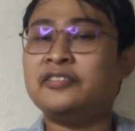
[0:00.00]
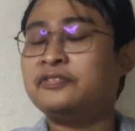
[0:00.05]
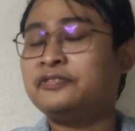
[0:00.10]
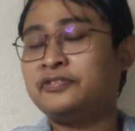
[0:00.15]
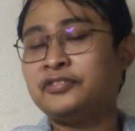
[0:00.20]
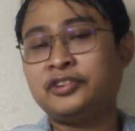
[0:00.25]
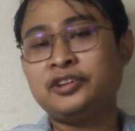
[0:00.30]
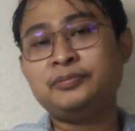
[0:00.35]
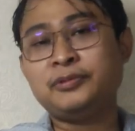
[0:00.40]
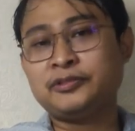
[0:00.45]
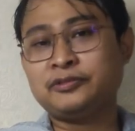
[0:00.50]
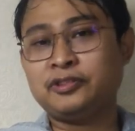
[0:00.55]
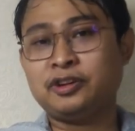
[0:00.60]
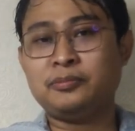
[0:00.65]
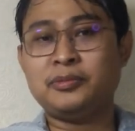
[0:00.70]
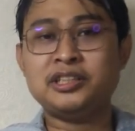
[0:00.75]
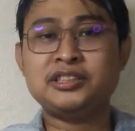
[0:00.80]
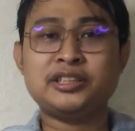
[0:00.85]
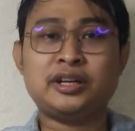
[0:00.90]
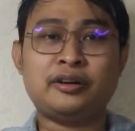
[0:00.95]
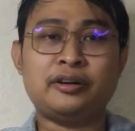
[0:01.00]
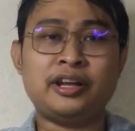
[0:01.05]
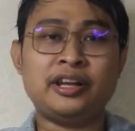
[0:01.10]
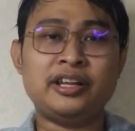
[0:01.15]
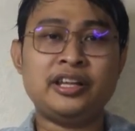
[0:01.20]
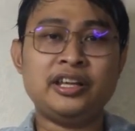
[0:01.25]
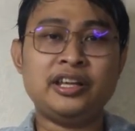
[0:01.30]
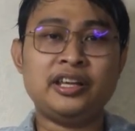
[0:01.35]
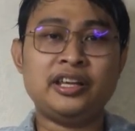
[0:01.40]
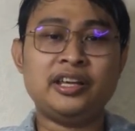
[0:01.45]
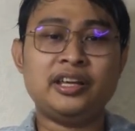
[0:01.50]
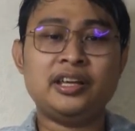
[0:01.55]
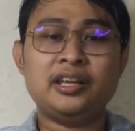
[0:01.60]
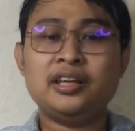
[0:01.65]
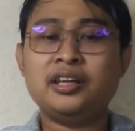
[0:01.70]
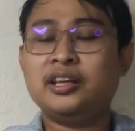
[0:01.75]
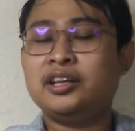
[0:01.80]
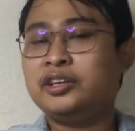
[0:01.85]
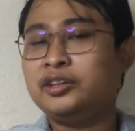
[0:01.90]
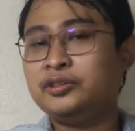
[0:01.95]
at full performance already
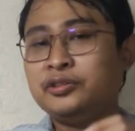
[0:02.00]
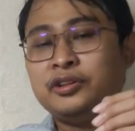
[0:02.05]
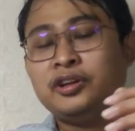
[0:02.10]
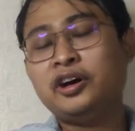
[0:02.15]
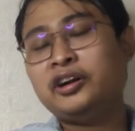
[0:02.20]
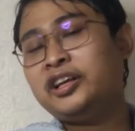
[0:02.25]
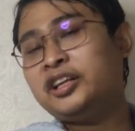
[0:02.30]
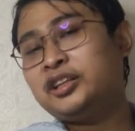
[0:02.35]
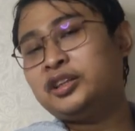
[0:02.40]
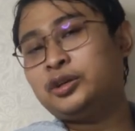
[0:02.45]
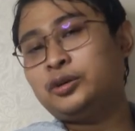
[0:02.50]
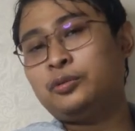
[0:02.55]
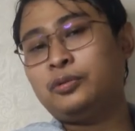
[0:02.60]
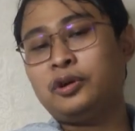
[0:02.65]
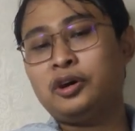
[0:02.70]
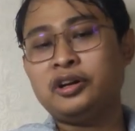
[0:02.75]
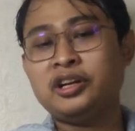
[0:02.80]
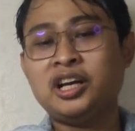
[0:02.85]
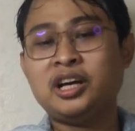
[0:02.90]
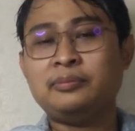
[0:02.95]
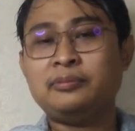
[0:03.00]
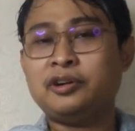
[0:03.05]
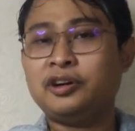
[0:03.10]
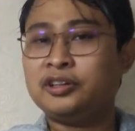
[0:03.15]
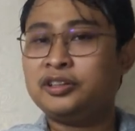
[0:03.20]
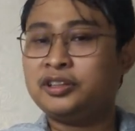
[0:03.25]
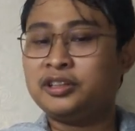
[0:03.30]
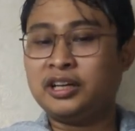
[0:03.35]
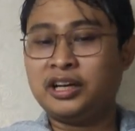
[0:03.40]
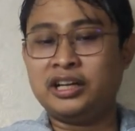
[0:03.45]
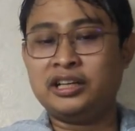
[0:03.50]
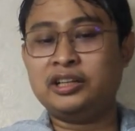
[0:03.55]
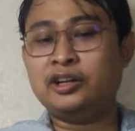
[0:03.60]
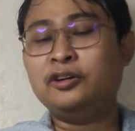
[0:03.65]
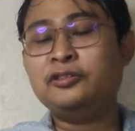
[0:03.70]
you don't need to worry about uh,